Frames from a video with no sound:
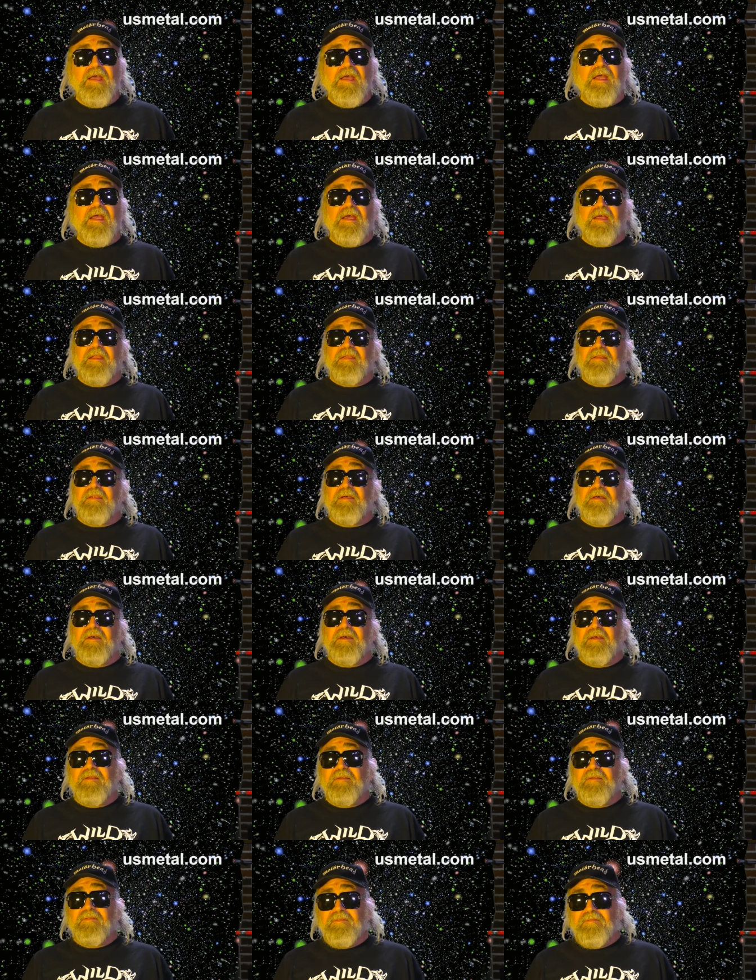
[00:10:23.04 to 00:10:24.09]
And
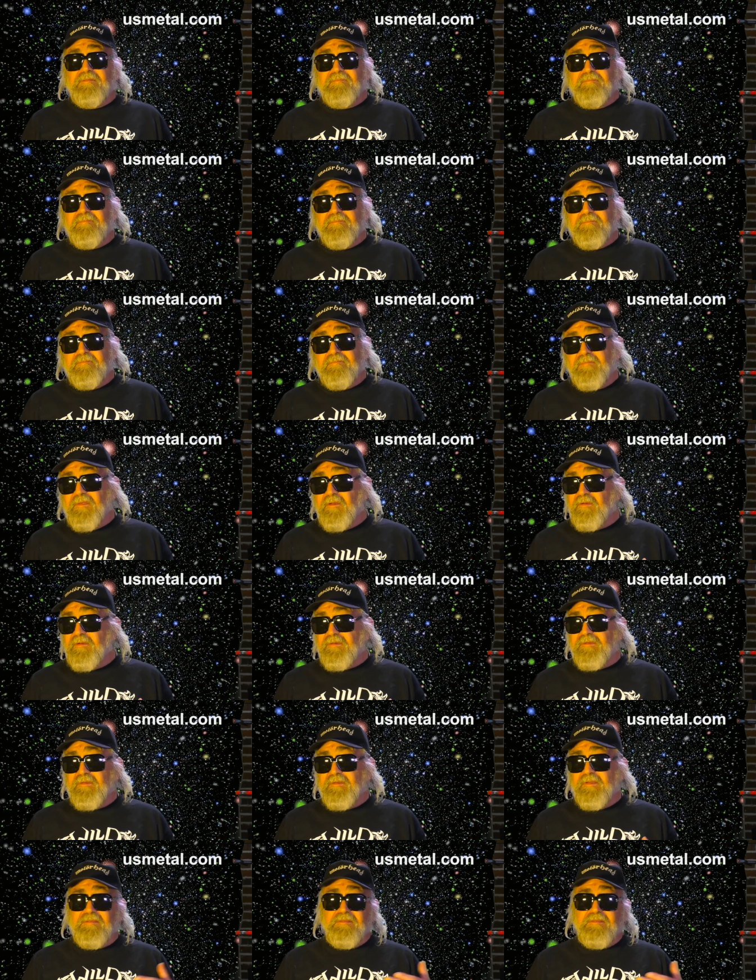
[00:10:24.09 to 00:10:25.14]
there
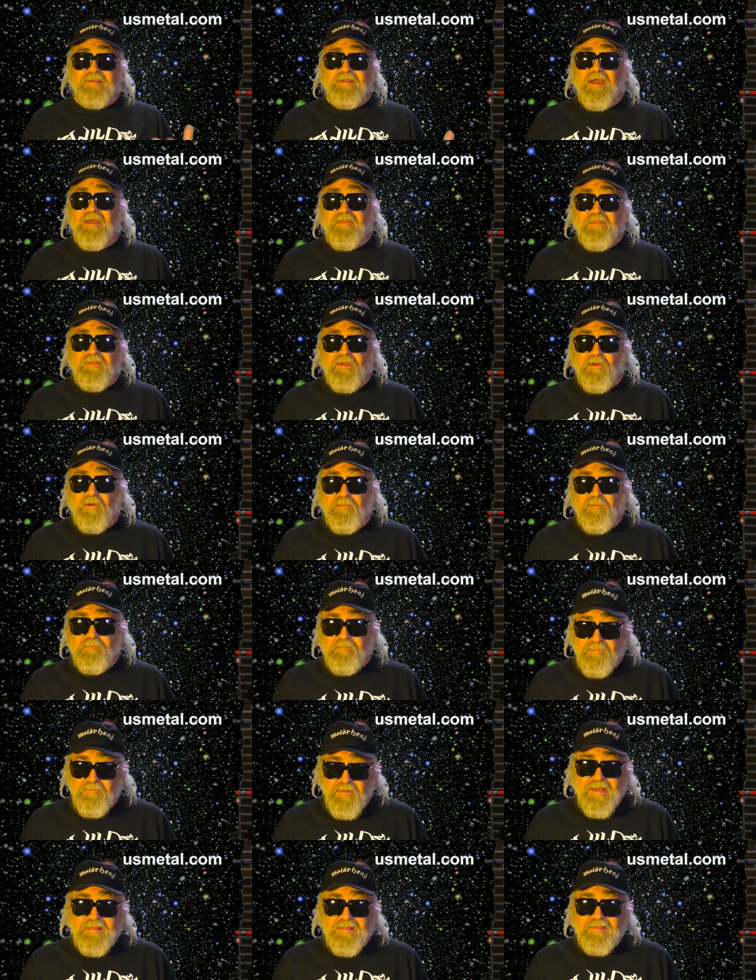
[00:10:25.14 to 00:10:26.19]
was the guy that
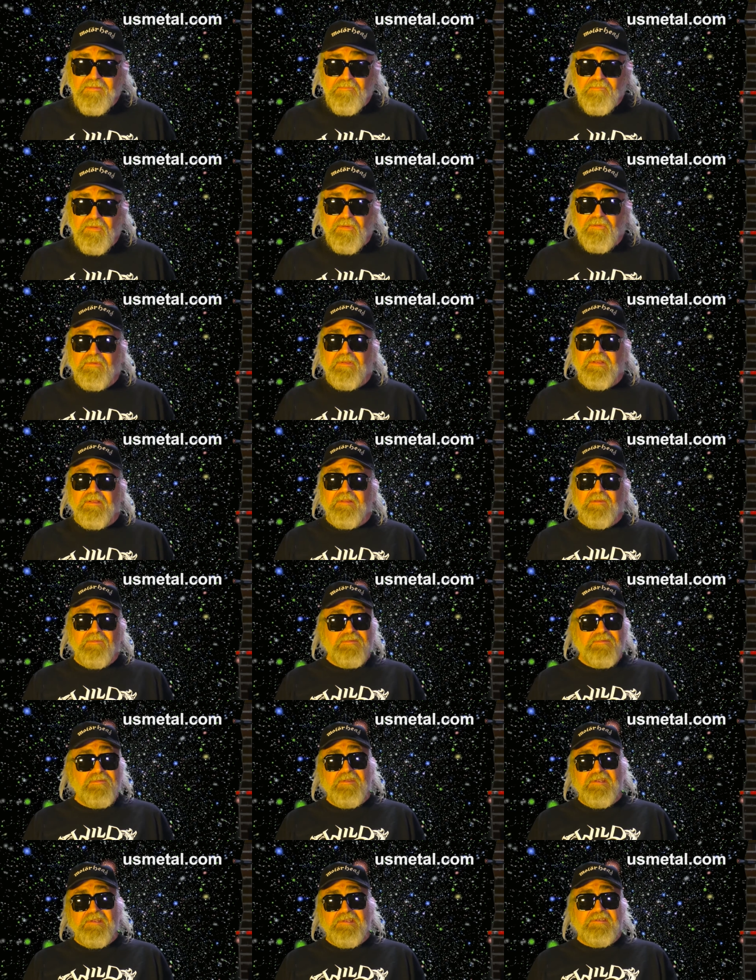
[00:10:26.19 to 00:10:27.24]
bought the building. There was
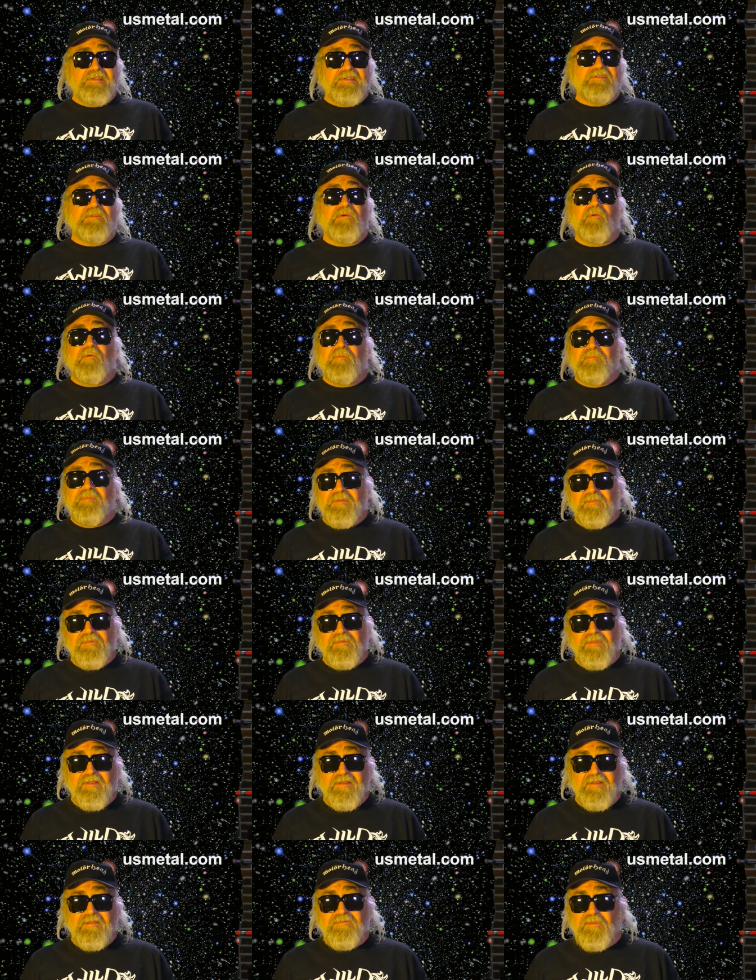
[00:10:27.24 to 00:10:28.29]
only six old people
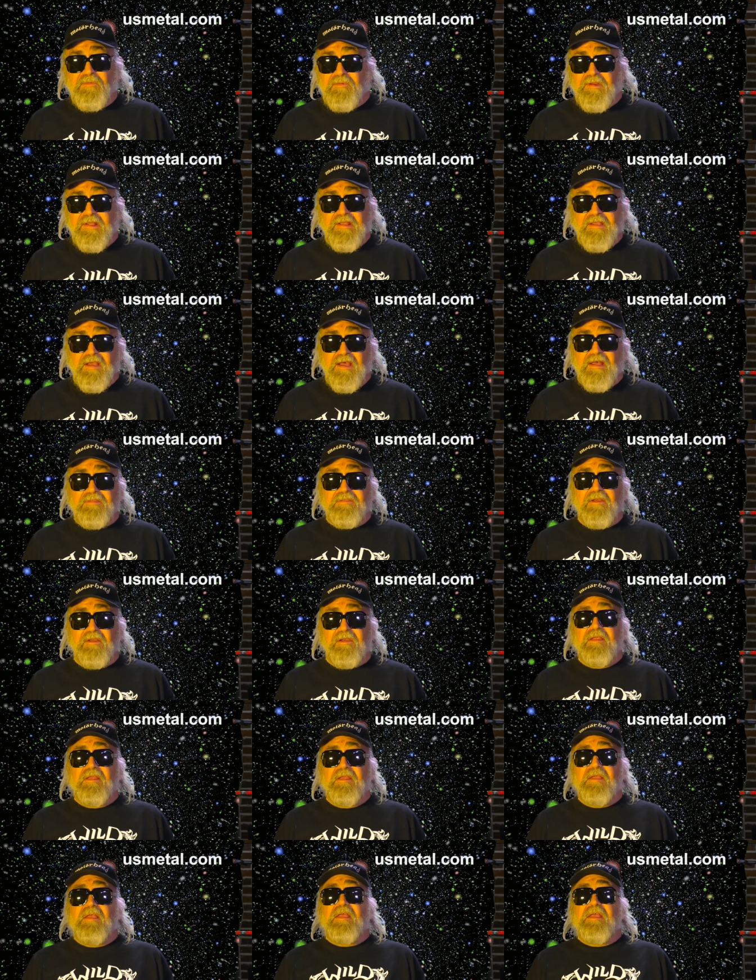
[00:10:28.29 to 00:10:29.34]
that lived there when I got there.
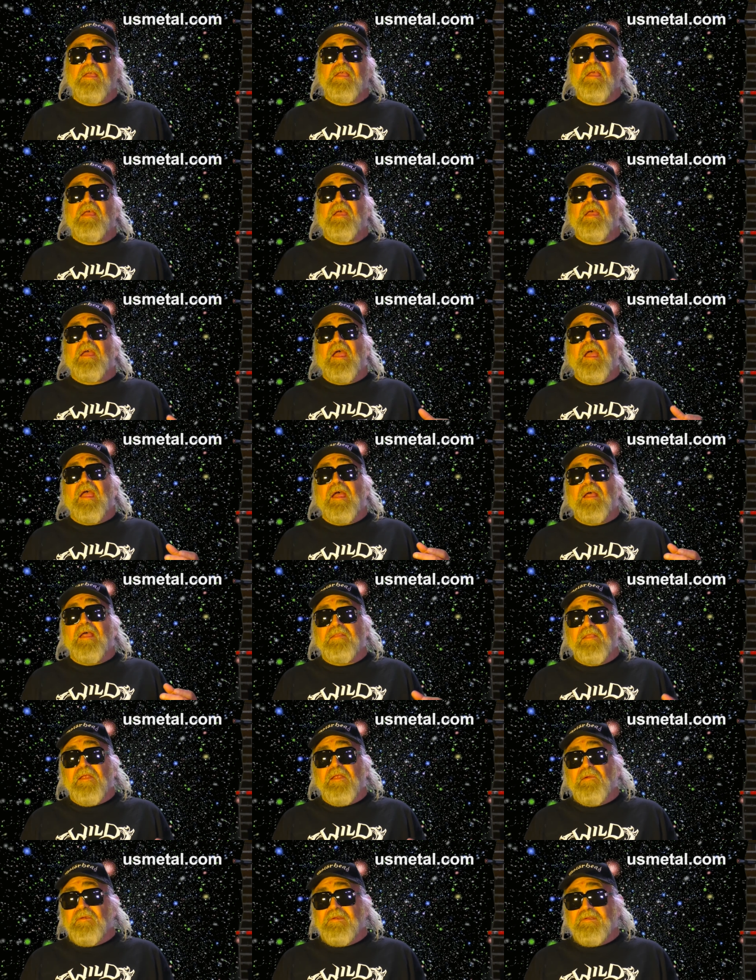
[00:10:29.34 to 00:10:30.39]
And
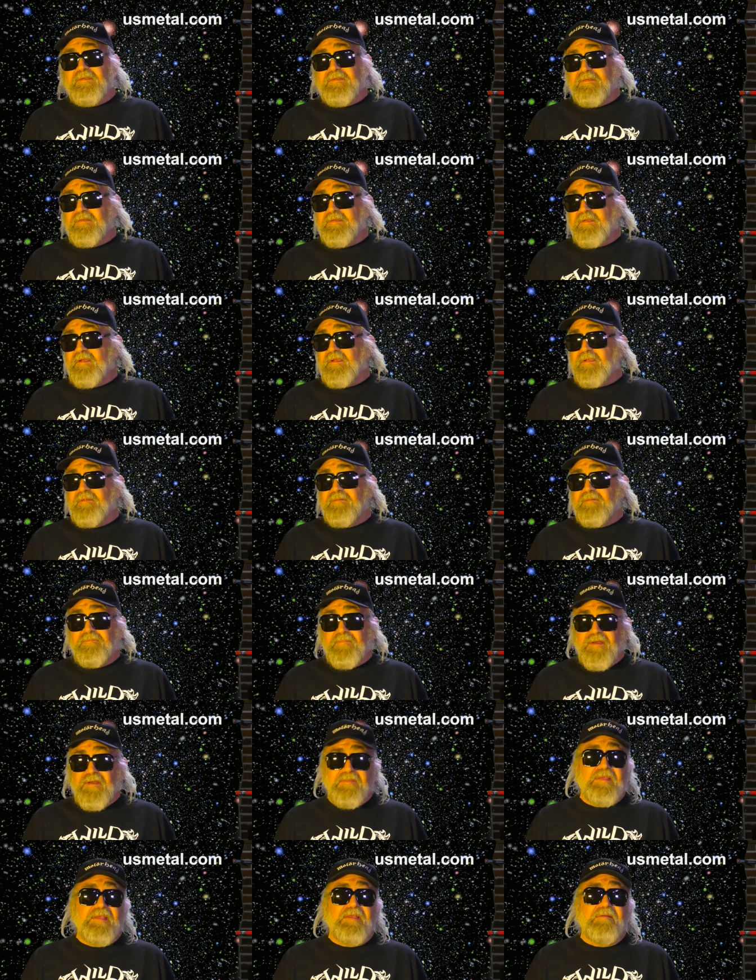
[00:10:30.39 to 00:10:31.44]
there was,
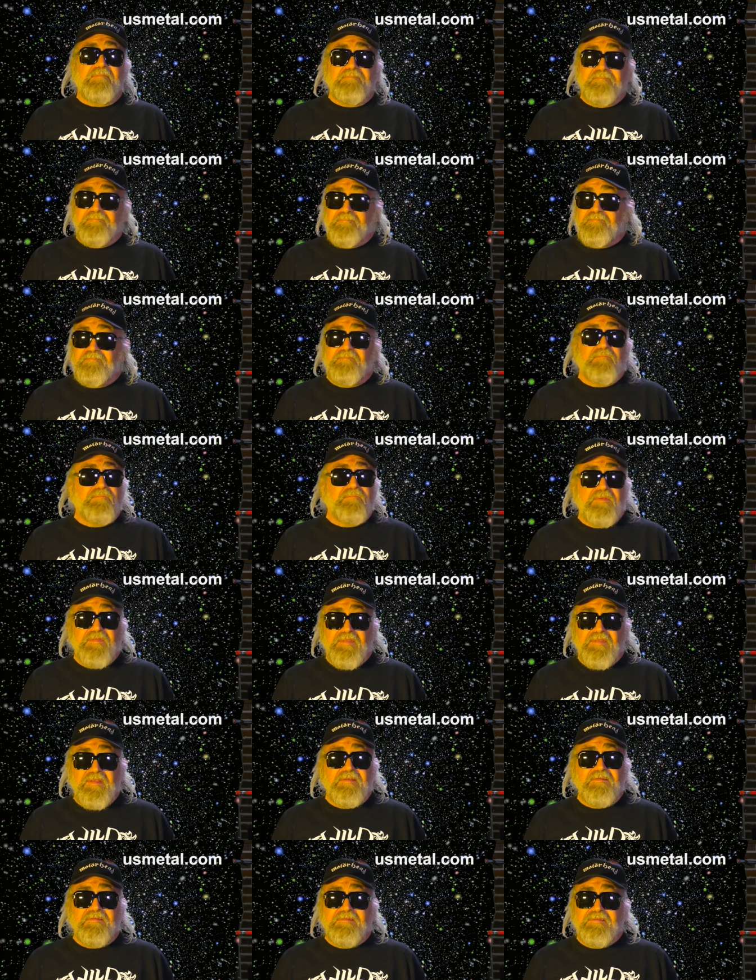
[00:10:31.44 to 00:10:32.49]

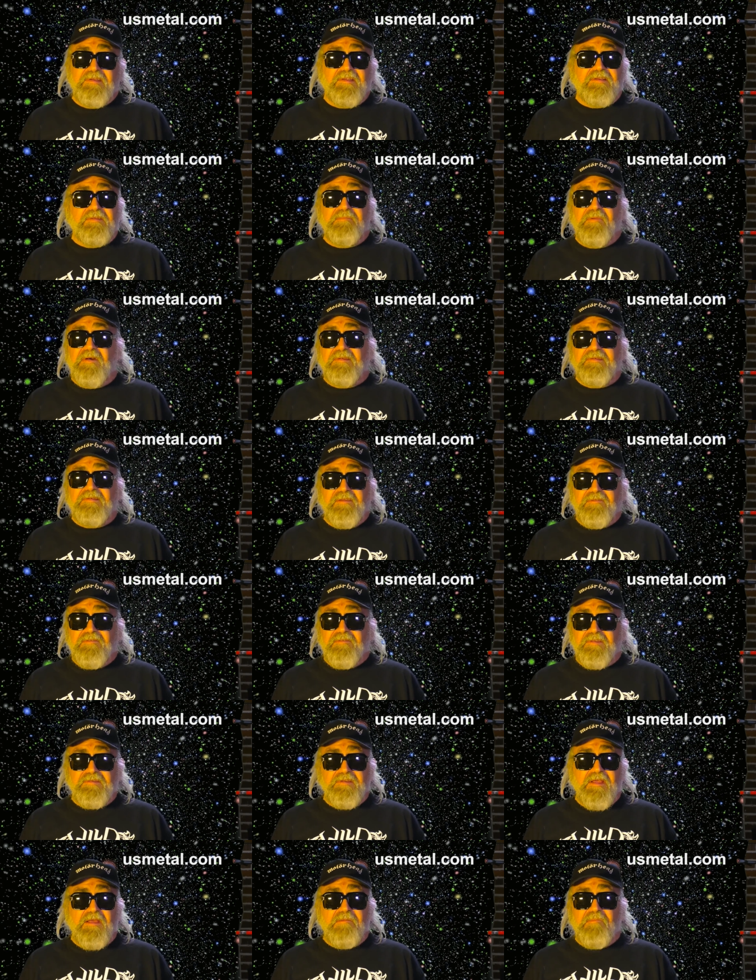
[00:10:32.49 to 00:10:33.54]
within 6 months after
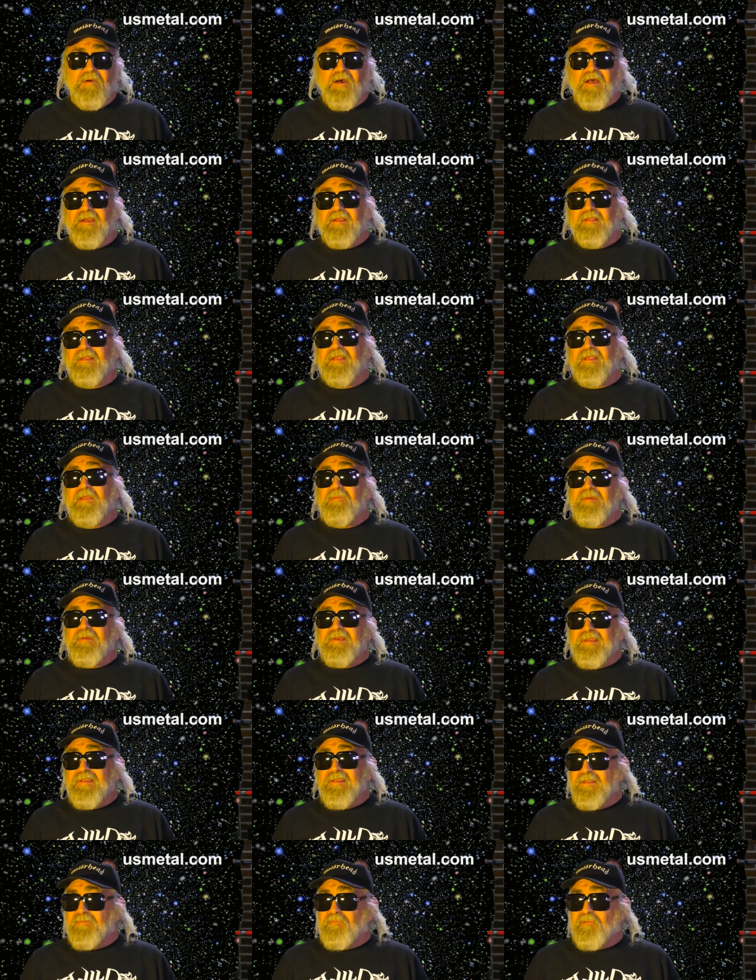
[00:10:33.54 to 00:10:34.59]
this guy bought it, he went
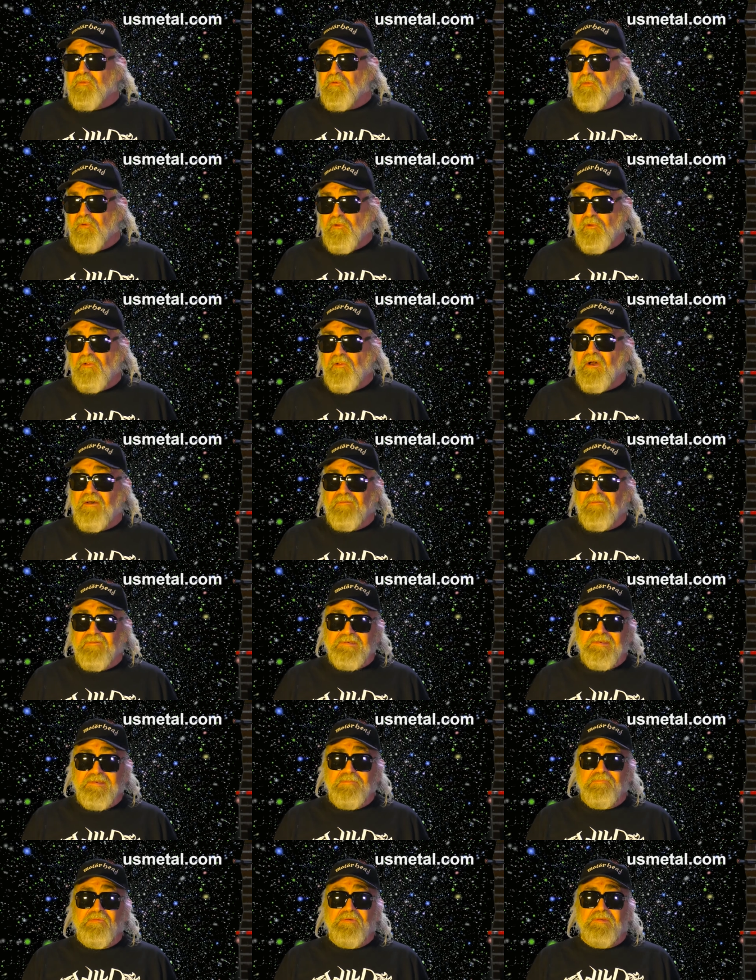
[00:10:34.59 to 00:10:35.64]
down to the parole
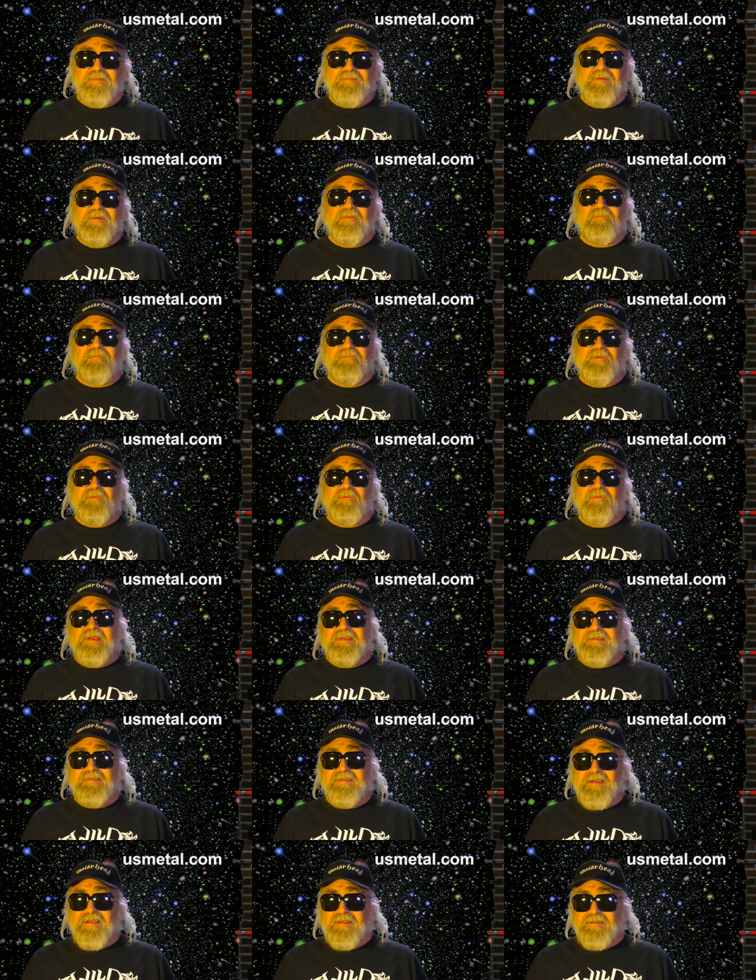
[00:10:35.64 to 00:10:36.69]
office and put for rent
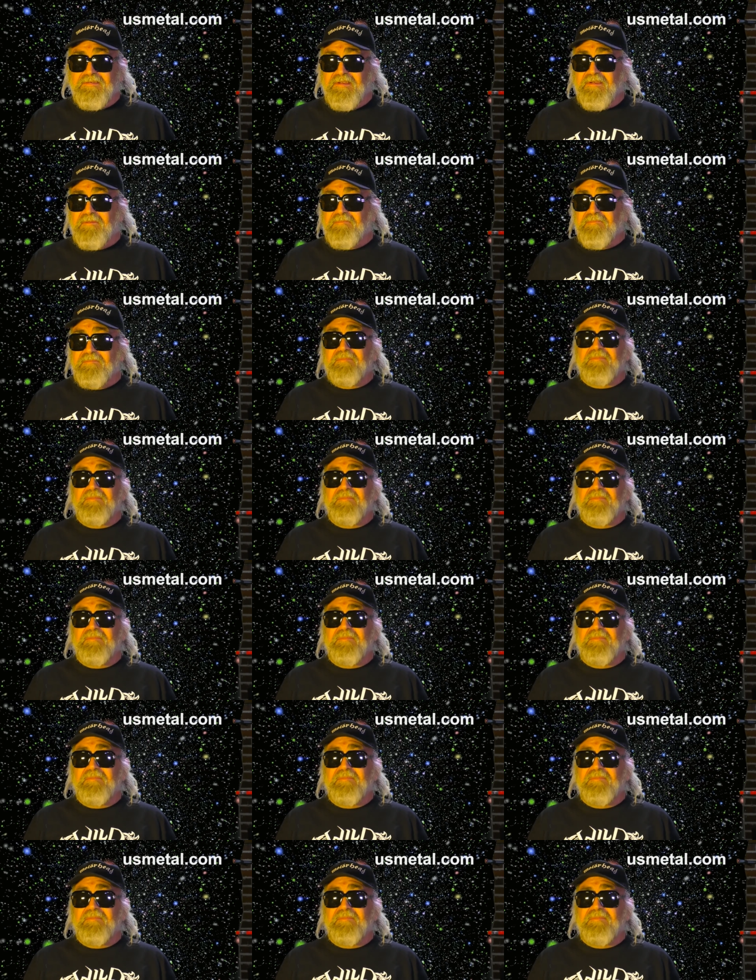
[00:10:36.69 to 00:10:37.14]
signs up.